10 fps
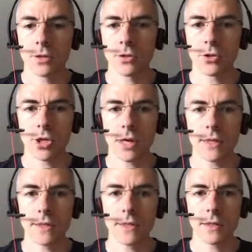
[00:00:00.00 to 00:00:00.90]
such
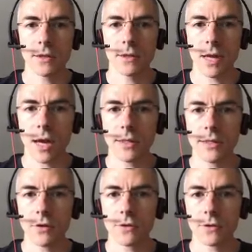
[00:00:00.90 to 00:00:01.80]
as the I
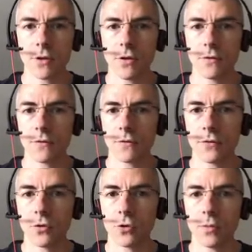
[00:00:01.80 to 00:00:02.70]
Ds
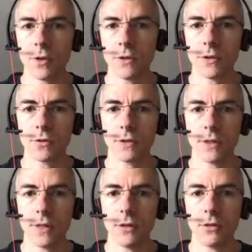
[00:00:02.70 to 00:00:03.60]
of documents
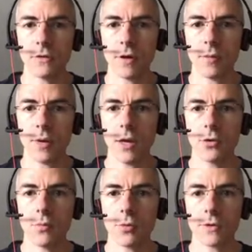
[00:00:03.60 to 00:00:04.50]
containing the term
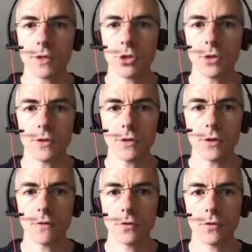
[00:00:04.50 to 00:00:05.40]
and the positions
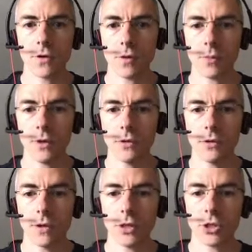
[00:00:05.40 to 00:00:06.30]
of the term
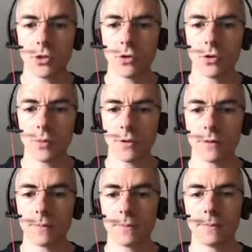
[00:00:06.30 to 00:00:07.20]
in each document.